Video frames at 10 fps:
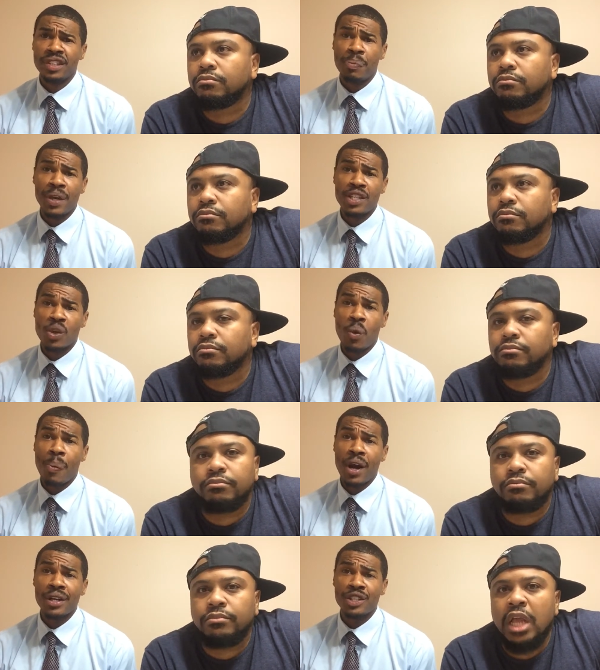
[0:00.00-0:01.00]
Speaker 1: Depends on
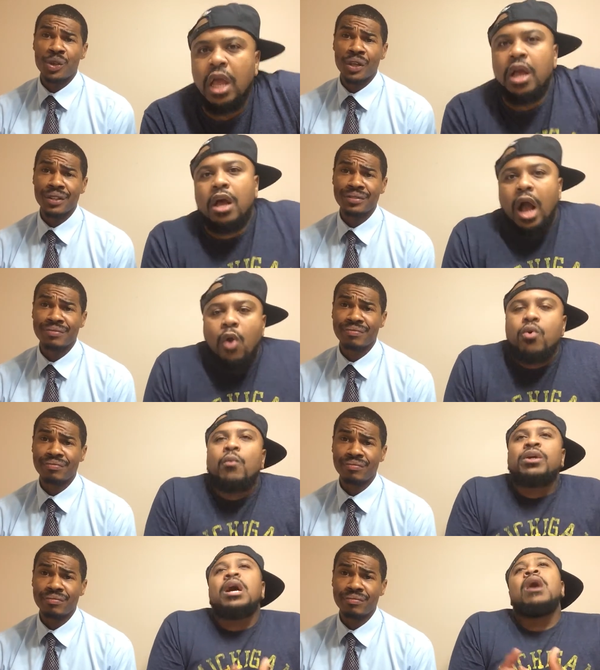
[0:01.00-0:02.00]
what part of Detroit.
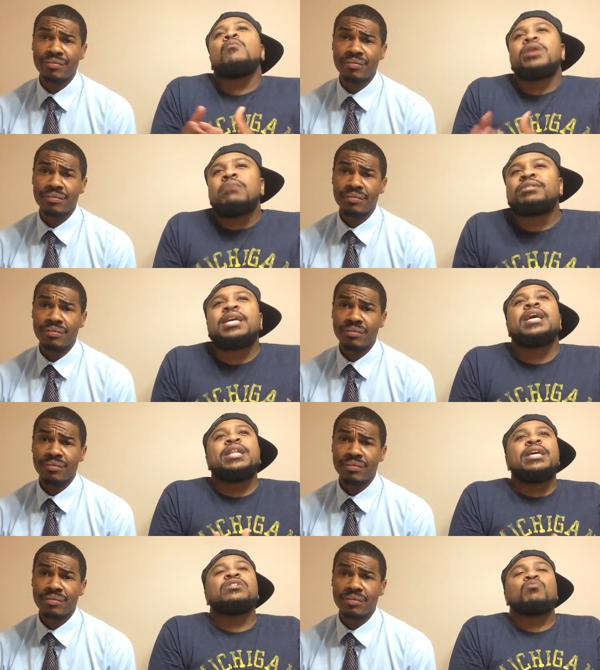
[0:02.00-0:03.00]
What I, uh, what I'm
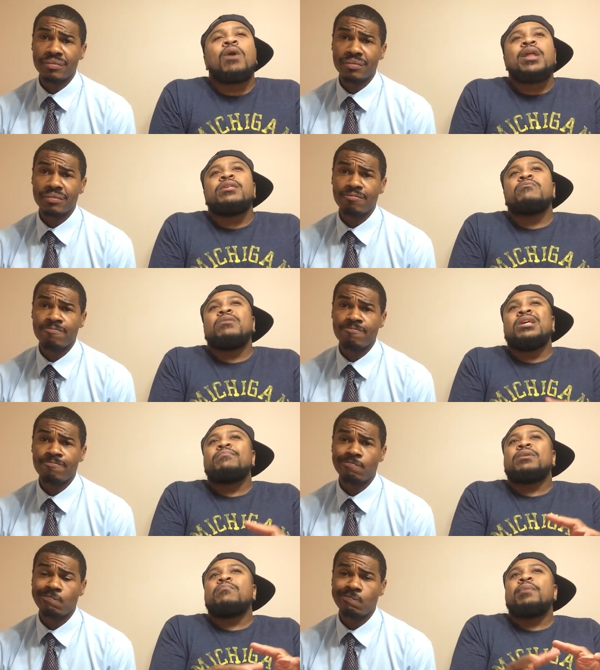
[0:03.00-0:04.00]
saying is, why do you
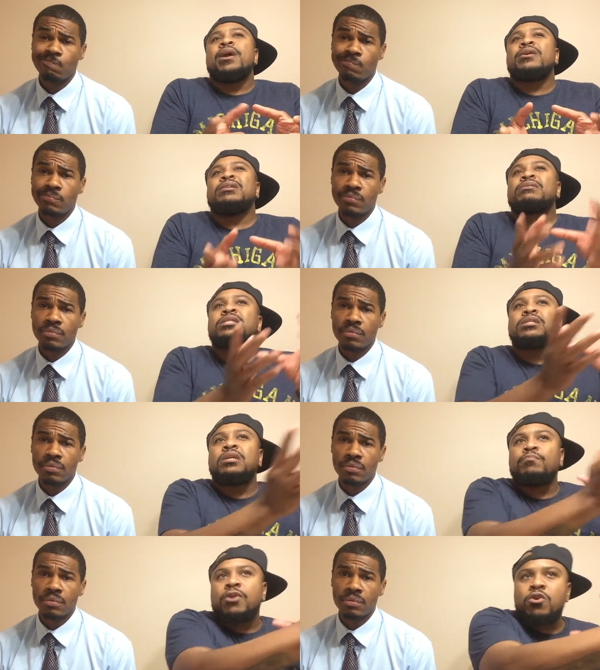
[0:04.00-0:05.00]
keep comparing a
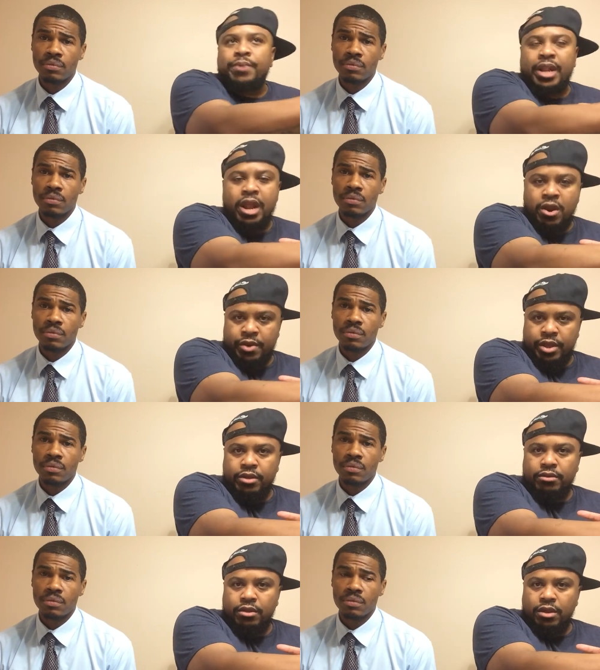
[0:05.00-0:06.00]
suburban
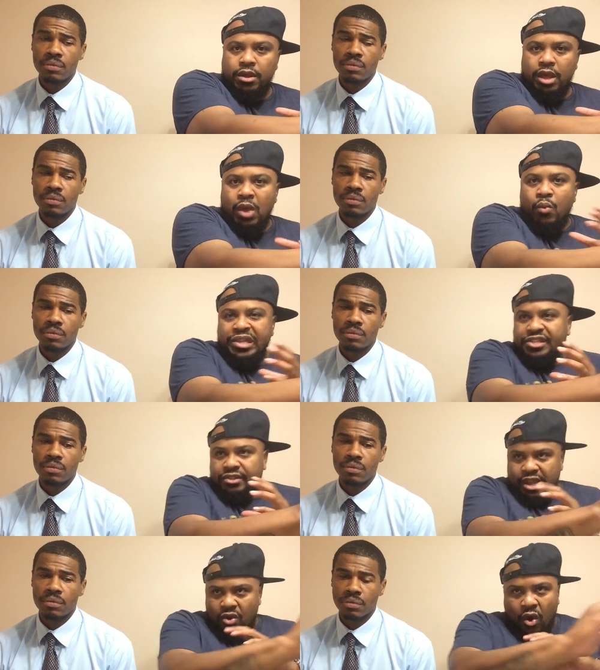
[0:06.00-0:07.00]
area, in
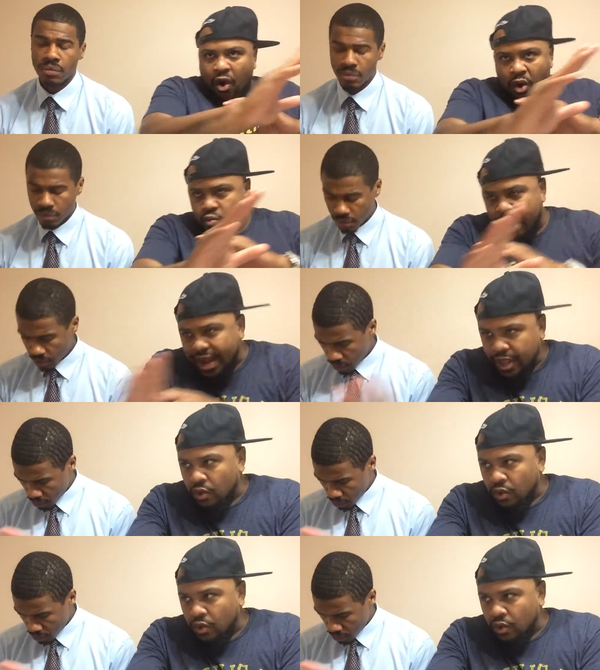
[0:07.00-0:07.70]
which they're already